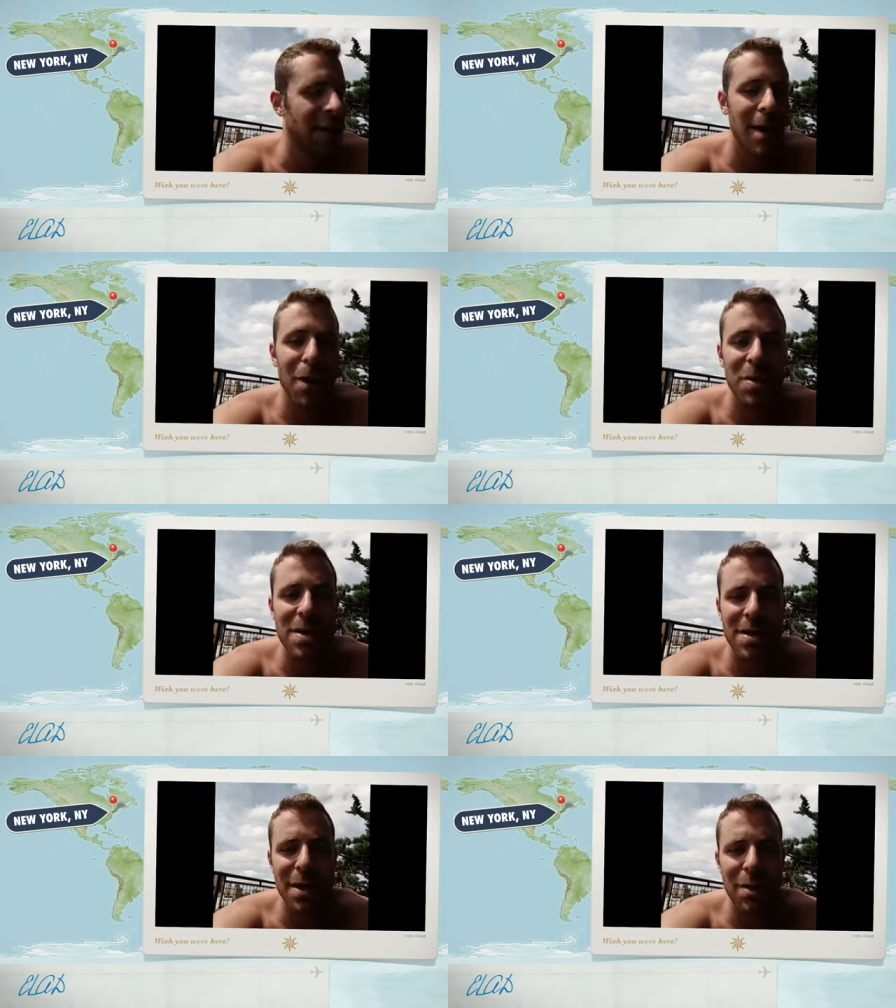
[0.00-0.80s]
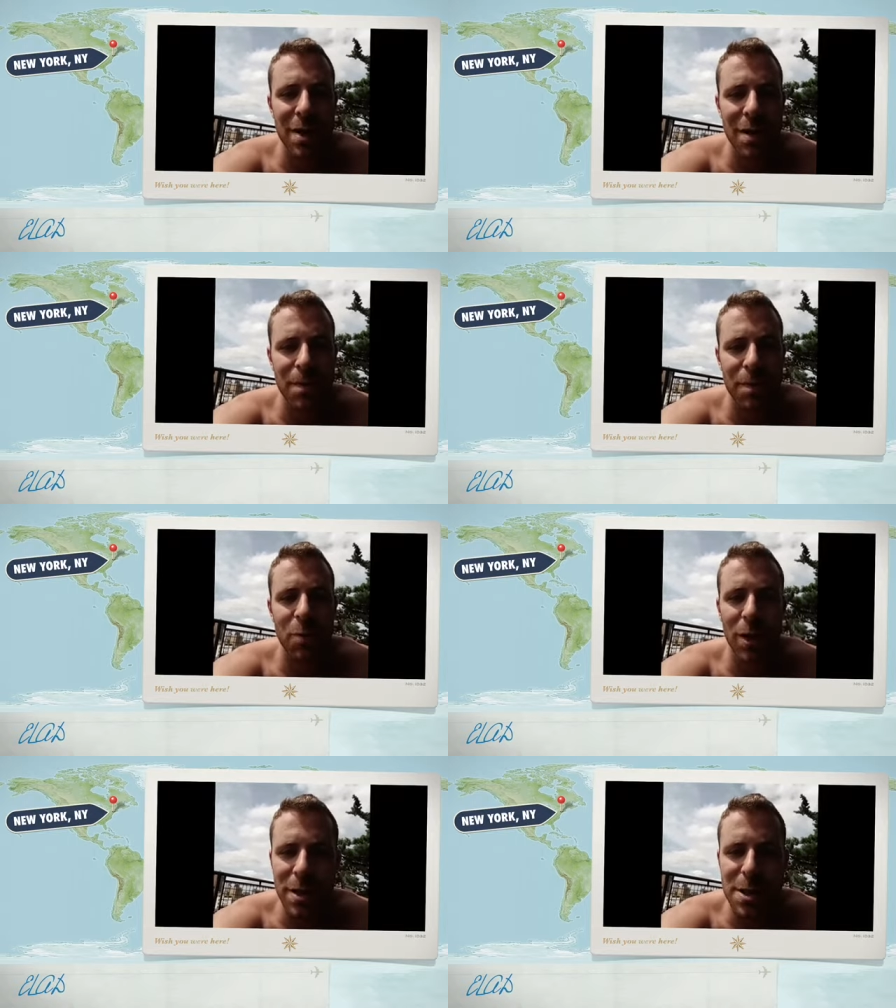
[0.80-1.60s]
And I hope to see you again
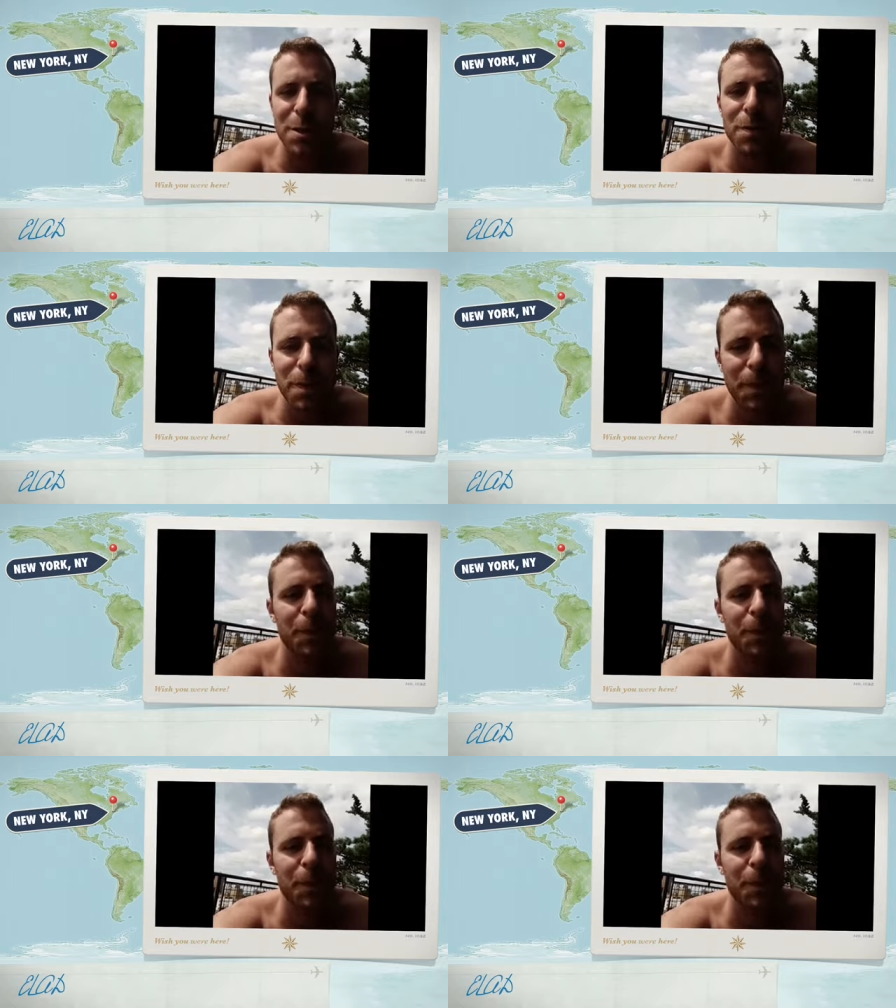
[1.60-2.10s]
really soon,